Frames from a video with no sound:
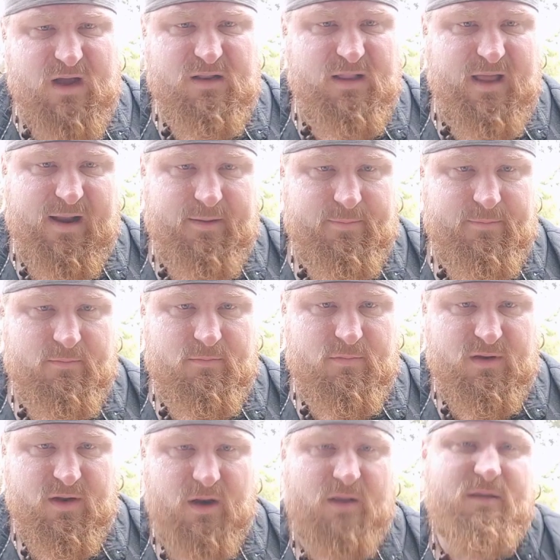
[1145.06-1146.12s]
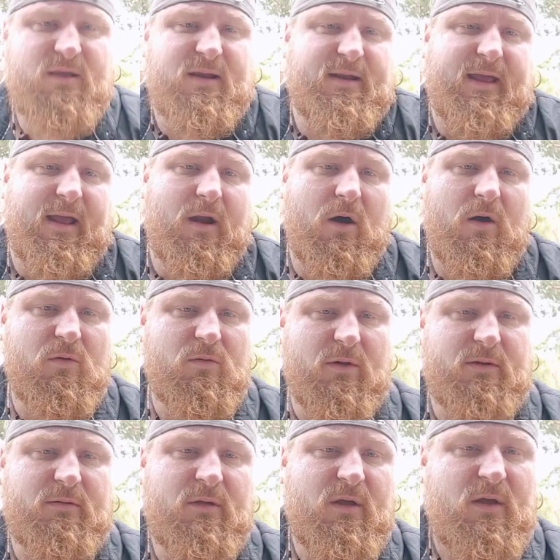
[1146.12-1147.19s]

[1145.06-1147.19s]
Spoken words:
lad, you know, you're going to get old, and